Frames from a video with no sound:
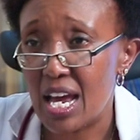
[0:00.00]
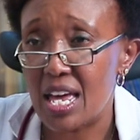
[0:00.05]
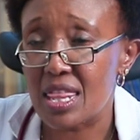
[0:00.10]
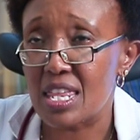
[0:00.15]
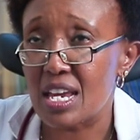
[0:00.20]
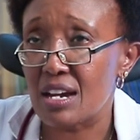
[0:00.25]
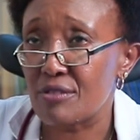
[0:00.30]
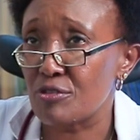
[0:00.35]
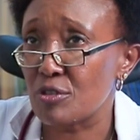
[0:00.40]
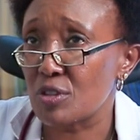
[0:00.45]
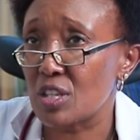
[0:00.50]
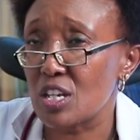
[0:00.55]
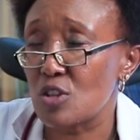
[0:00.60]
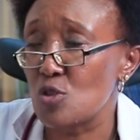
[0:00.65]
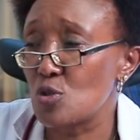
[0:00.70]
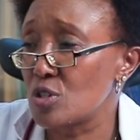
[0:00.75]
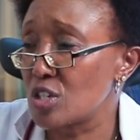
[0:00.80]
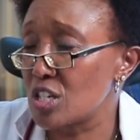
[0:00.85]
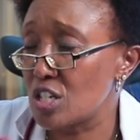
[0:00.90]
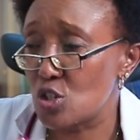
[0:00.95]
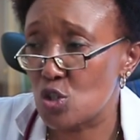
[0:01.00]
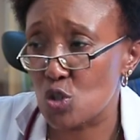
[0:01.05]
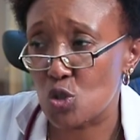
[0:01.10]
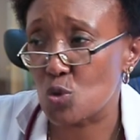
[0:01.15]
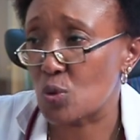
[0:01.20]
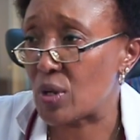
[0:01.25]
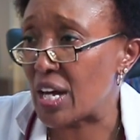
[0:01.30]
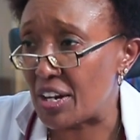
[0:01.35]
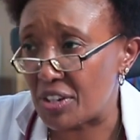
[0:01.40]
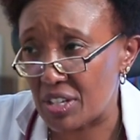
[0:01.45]
and therefore they don't need
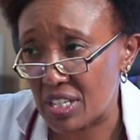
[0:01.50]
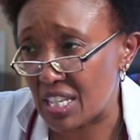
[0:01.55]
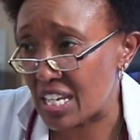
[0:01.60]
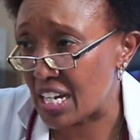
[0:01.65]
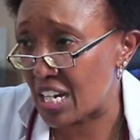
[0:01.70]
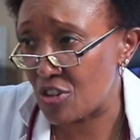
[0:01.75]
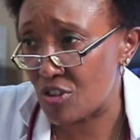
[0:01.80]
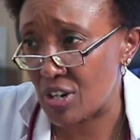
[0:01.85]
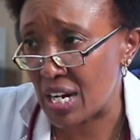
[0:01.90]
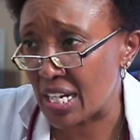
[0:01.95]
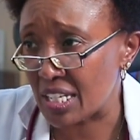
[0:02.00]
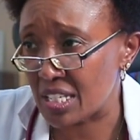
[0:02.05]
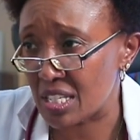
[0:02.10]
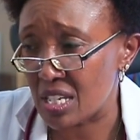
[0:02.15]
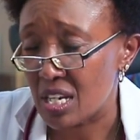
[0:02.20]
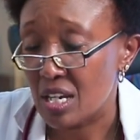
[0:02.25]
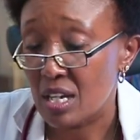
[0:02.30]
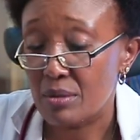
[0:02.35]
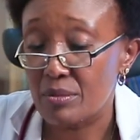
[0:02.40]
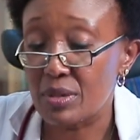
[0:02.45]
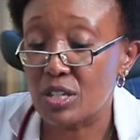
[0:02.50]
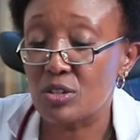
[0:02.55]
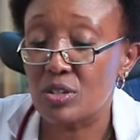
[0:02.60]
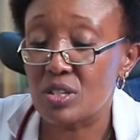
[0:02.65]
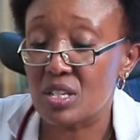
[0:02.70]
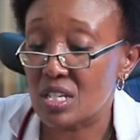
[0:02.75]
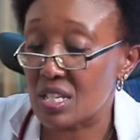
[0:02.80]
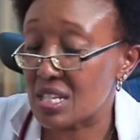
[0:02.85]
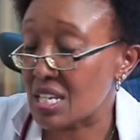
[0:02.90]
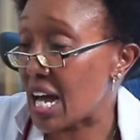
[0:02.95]
to carry their drugs
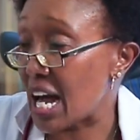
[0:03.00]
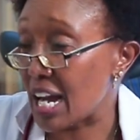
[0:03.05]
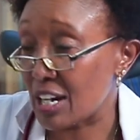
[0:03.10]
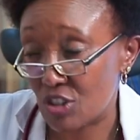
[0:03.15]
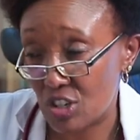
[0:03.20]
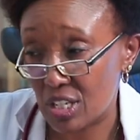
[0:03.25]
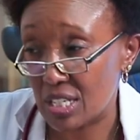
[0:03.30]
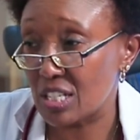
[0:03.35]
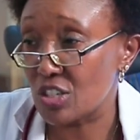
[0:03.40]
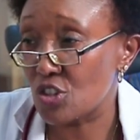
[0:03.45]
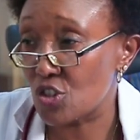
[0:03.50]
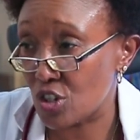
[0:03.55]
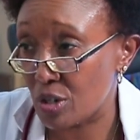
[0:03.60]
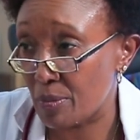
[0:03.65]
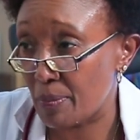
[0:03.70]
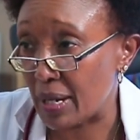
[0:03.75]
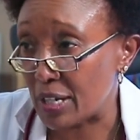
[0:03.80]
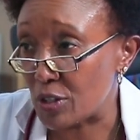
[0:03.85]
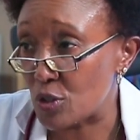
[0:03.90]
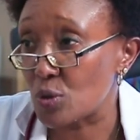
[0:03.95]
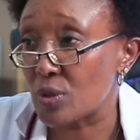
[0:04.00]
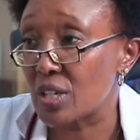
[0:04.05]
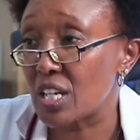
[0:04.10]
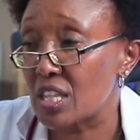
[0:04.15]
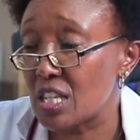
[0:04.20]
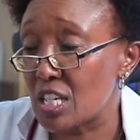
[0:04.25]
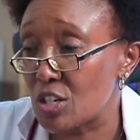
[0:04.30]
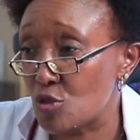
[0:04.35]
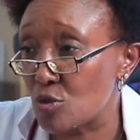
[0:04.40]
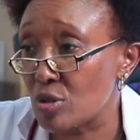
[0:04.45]
because it's actually cheaper to
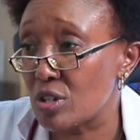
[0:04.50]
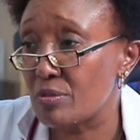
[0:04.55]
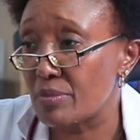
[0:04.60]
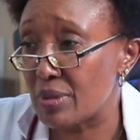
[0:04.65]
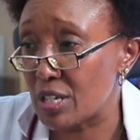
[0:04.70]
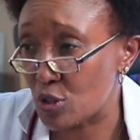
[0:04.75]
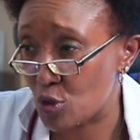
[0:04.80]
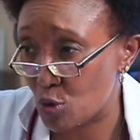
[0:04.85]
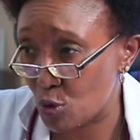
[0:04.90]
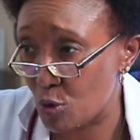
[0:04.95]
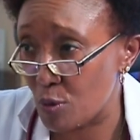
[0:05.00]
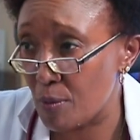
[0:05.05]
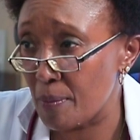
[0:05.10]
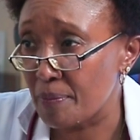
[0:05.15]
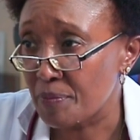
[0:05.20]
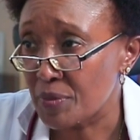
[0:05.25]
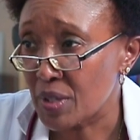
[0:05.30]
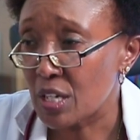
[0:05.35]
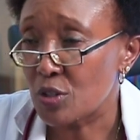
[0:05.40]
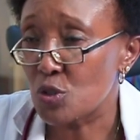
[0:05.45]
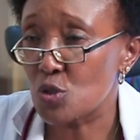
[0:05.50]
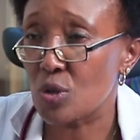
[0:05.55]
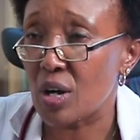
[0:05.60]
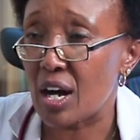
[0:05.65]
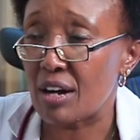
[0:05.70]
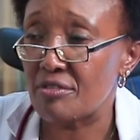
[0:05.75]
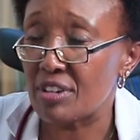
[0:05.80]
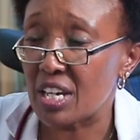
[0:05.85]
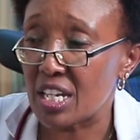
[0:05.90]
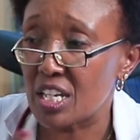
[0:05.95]
get the treatment home, to
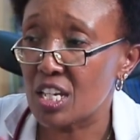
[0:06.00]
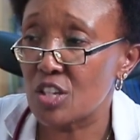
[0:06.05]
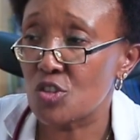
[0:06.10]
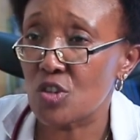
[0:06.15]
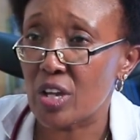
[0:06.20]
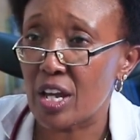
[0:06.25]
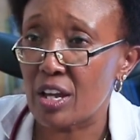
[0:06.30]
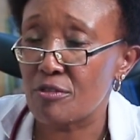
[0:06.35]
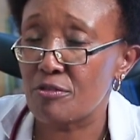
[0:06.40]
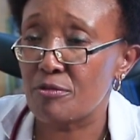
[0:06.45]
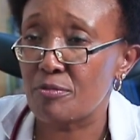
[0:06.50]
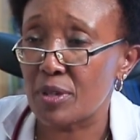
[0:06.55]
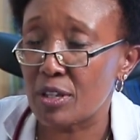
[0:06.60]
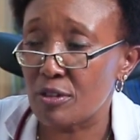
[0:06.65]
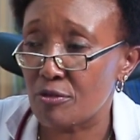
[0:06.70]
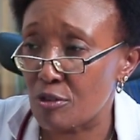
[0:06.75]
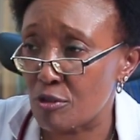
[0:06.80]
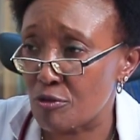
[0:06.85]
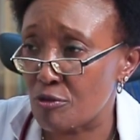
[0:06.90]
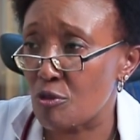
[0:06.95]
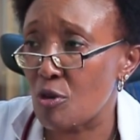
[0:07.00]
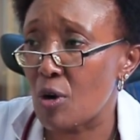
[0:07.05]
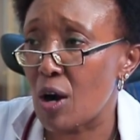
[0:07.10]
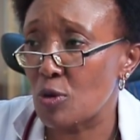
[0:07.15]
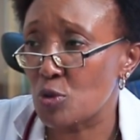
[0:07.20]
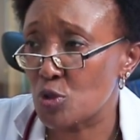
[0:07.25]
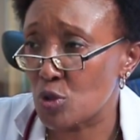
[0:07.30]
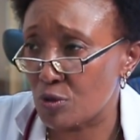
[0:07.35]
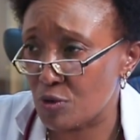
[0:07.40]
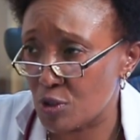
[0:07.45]
have NHIF pay for 4
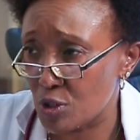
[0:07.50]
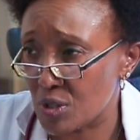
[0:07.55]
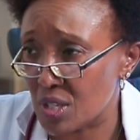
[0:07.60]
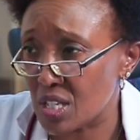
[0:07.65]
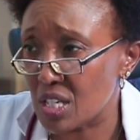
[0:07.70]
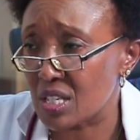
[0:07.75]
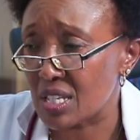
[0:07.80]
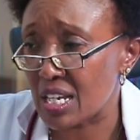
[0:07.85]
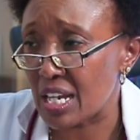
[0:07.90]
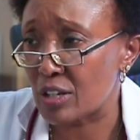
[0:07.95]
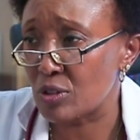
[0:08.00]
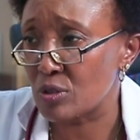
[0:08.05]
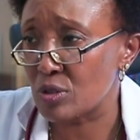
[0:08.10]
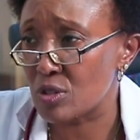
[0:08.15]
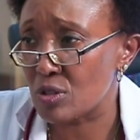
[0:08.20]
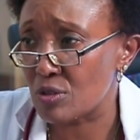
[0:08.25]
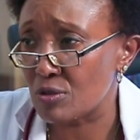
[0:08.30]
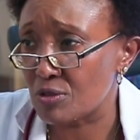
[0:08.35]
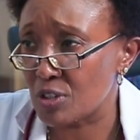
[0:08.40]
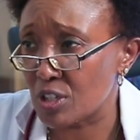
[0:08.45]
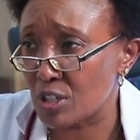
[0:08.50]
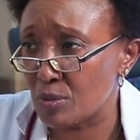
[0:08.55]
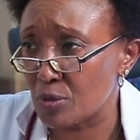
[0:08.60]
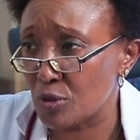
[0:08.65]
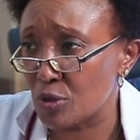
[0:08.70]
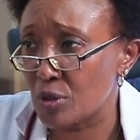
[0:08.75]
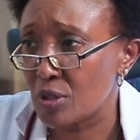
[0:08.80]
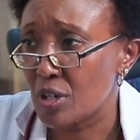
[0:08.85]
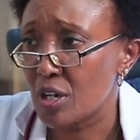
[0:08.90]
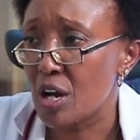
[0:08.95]
out of your 6 cycles of
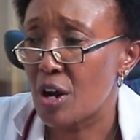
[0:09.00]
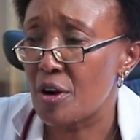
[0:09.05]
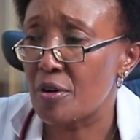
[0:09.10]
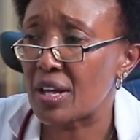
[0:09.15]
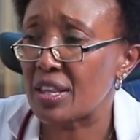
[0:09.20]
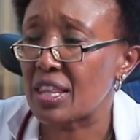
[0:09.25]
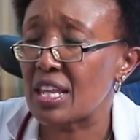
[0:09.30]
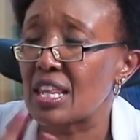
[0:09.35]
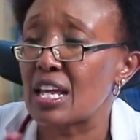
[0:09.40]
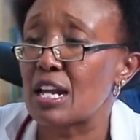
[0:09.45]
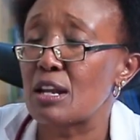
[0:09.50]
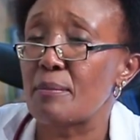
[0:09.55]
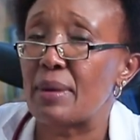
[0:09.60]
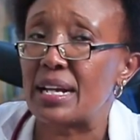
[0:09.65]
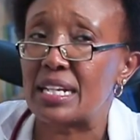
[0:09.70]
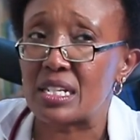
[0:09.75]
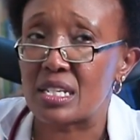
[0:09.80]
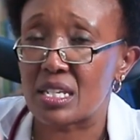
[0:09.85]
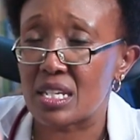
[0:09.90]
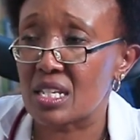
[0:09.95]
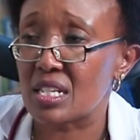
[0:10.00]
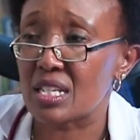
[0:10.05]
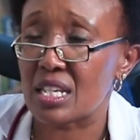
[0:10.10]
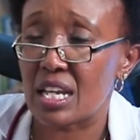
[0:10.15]
chemo, rather than buying 6